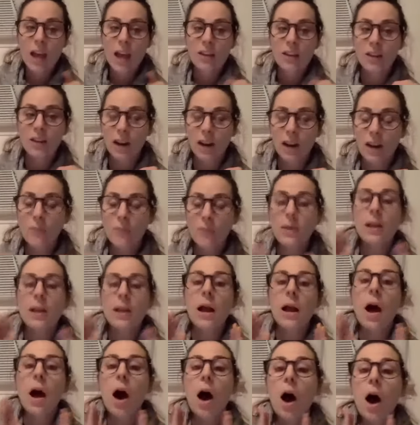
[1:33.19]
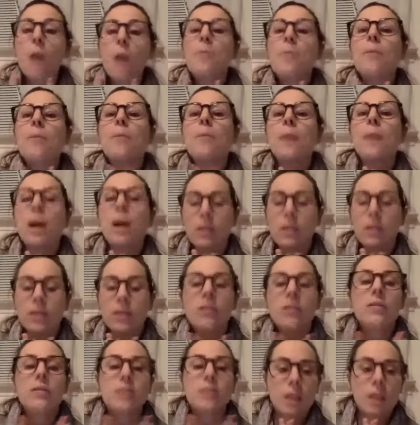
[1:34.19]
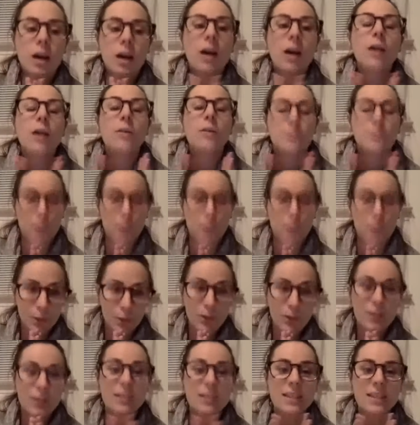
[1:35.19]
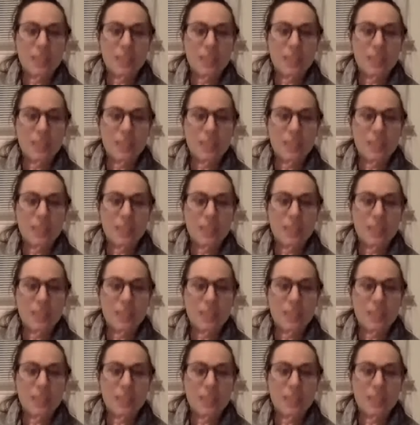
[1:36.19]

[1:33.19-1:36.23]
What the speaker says: there have been multiple